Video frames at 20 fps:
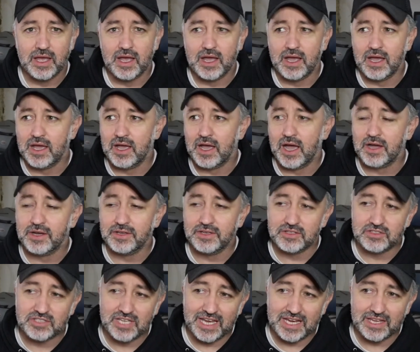Uh, I'm going
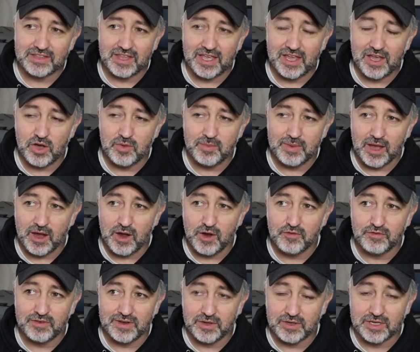to take the helmet.
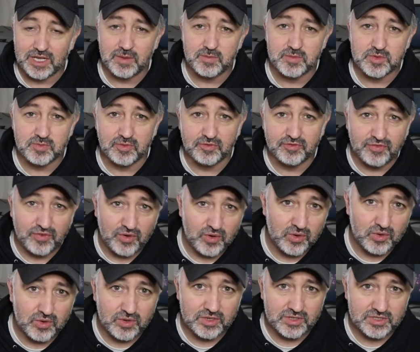Hopefully, it comes
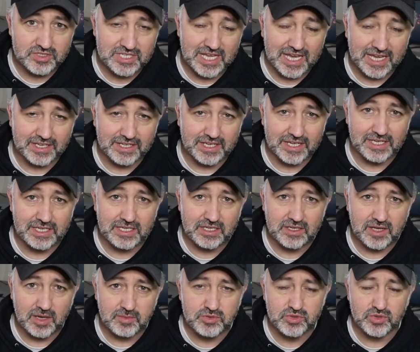before Saturday.
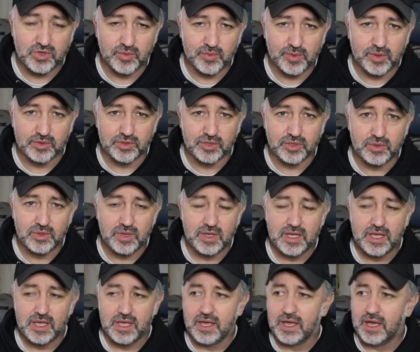I'm sure it will do.
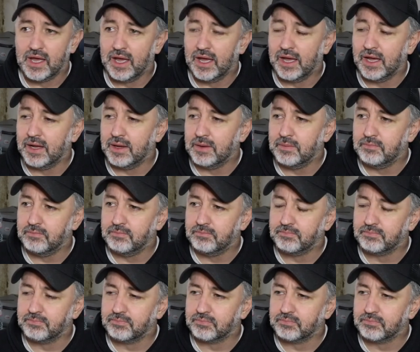Um,